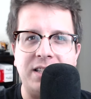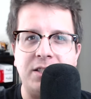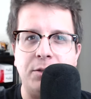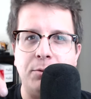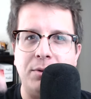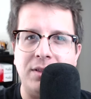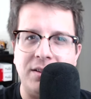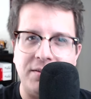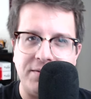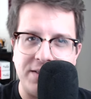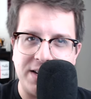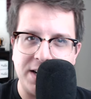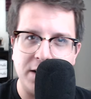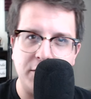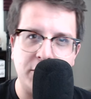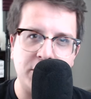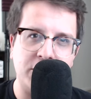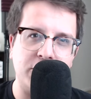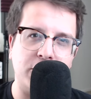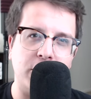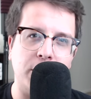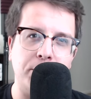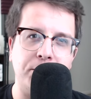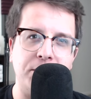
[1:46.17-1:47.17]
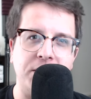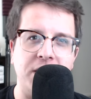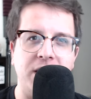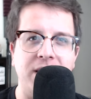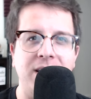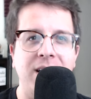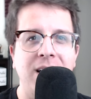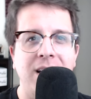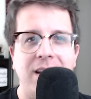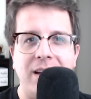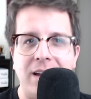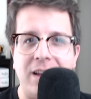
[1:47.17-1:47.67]
to in the video description
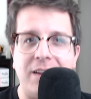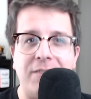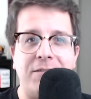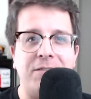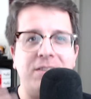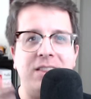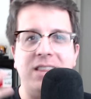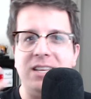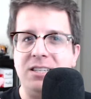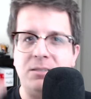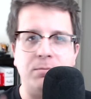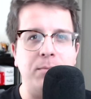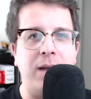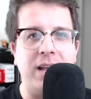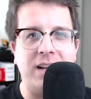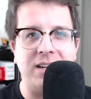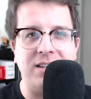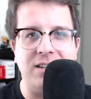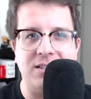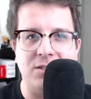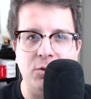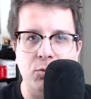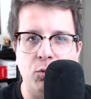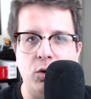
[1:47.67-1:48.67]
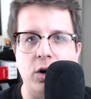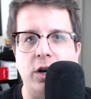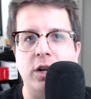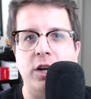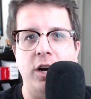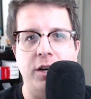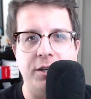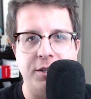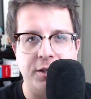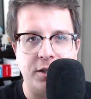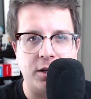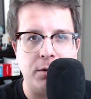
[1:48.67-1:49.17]
if this mic doesn't work
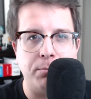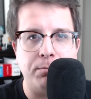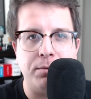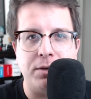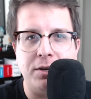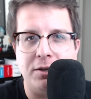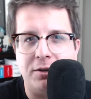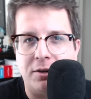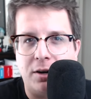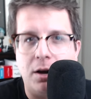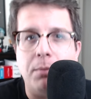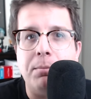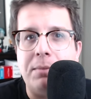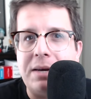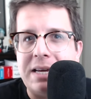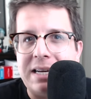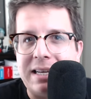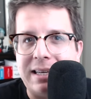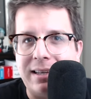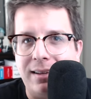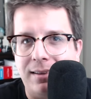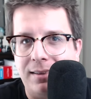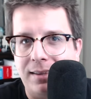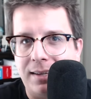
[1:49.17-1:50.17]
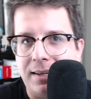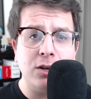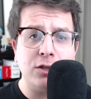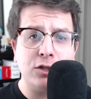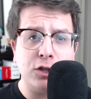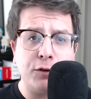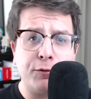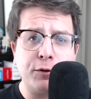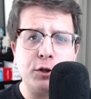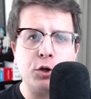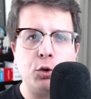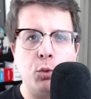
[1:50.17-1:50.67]
on your computer immediately. So
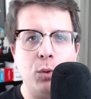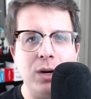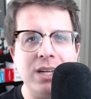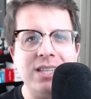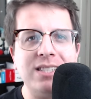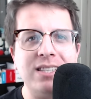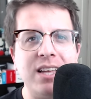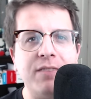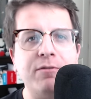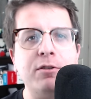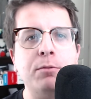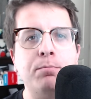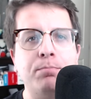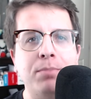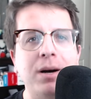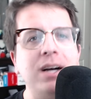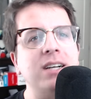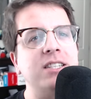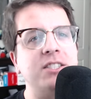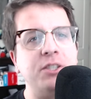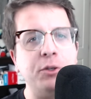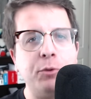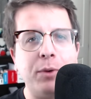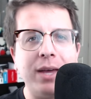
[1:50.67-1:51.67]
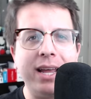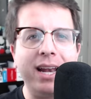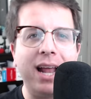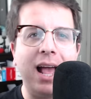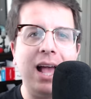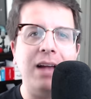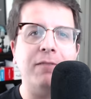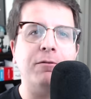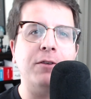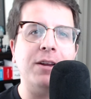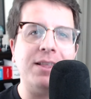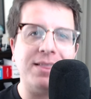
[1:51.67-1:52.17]
for 27 bucks, you get
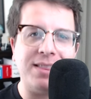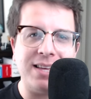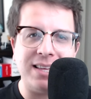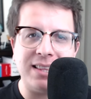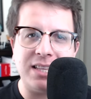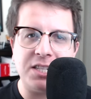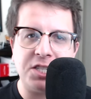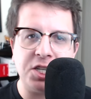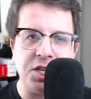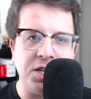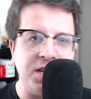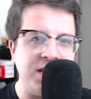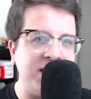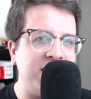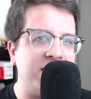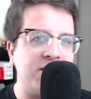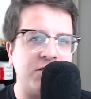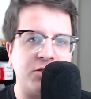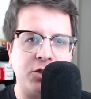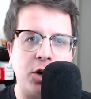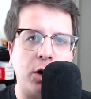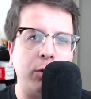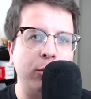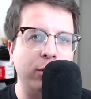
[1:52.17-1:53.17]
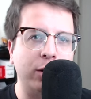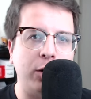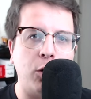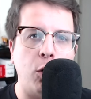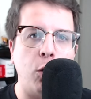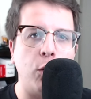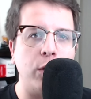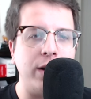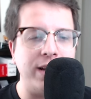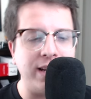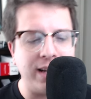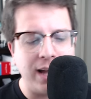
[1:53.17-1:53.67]
everything that you need to start
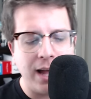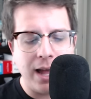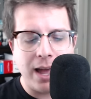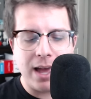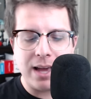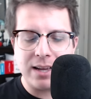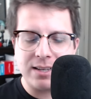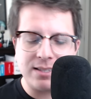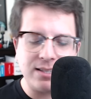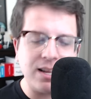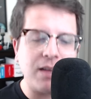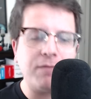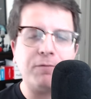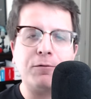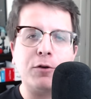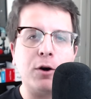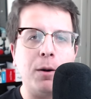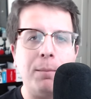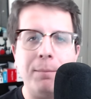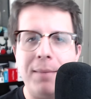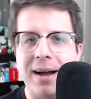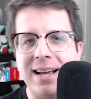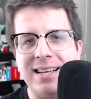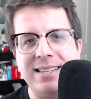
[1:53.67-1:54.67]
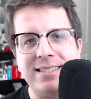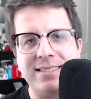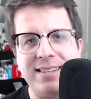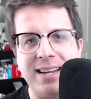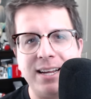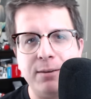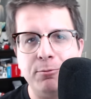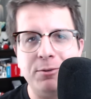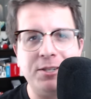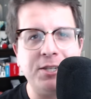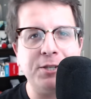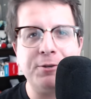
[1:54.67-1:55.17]
recording except for a mic
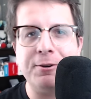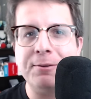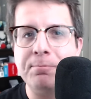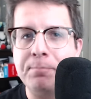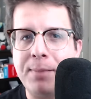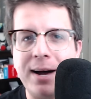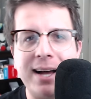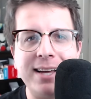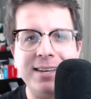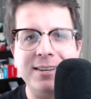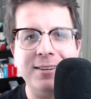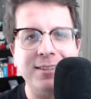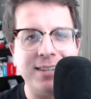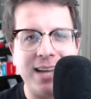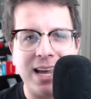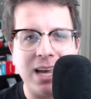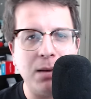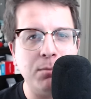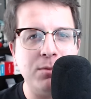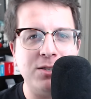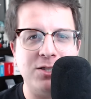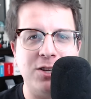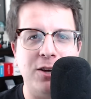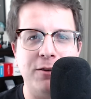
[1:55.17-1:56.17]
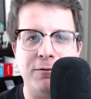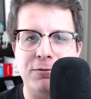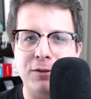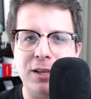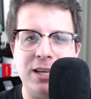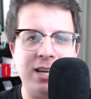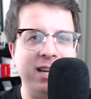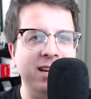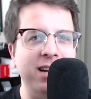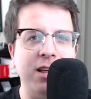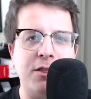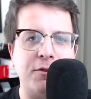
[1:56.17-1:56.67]
stand, which you can buy on Amazon for
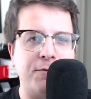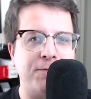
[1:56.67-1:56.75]
like another